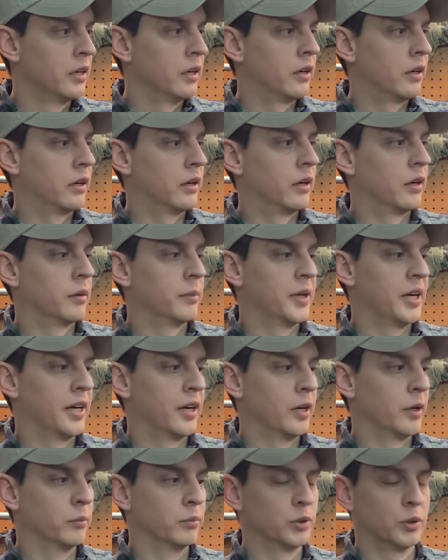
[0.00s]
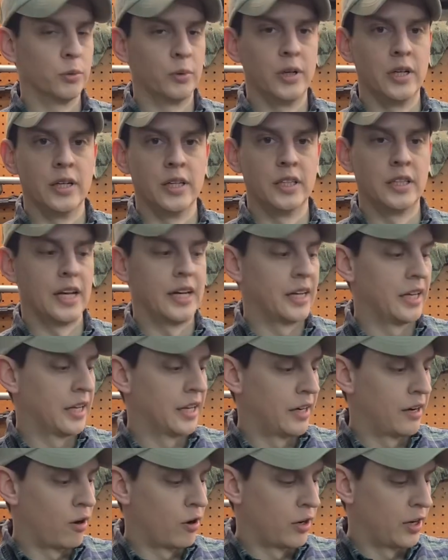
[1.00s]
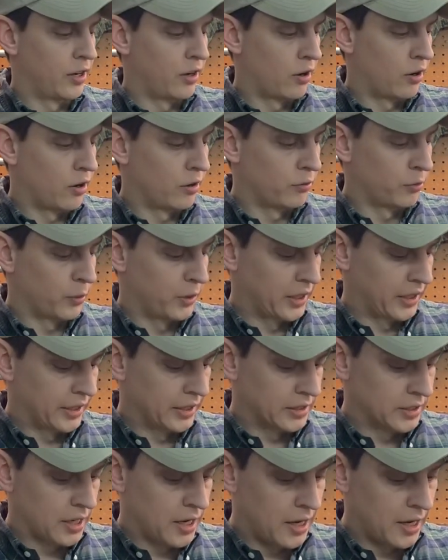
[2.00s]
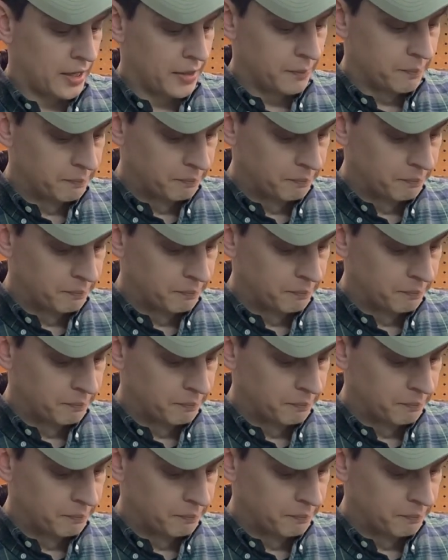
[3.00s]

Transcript: It helps with taking it on and off when it gets hot.